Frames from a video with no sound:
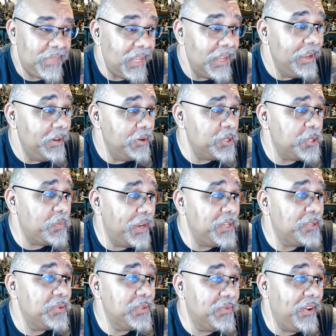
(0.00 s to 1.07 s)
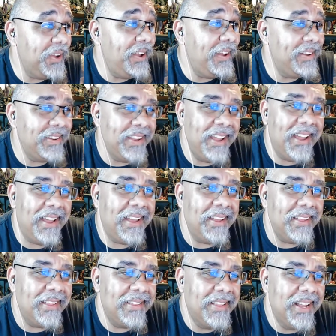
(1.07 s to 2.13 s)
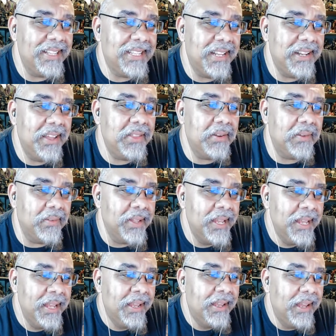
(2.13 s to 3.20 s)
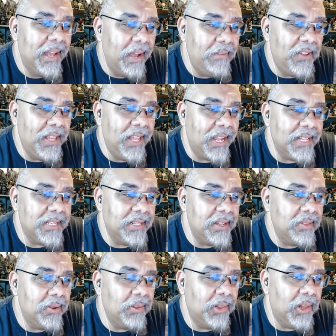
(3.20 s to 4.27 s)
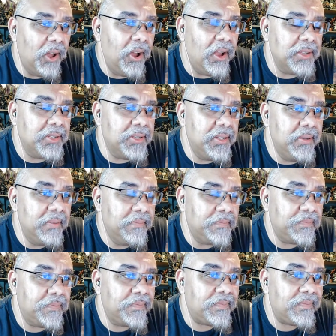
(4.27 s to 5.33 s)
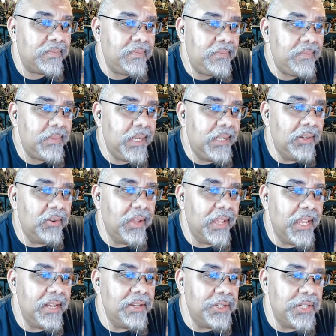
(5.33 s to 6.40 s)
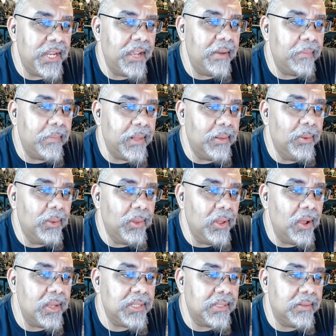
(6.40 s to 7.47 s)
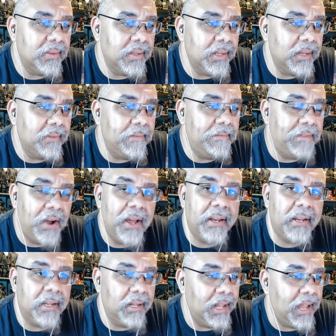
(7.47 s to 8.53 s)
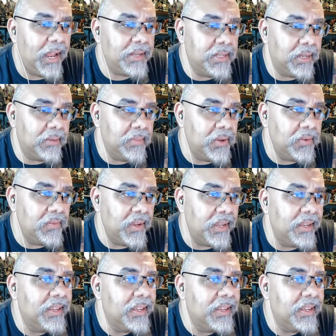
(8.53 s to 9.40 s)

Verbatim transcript: Inner Space was fun. Yeah. That's another, I feel like it's another lost little hidden gem, a little lost uh, fun classic movie.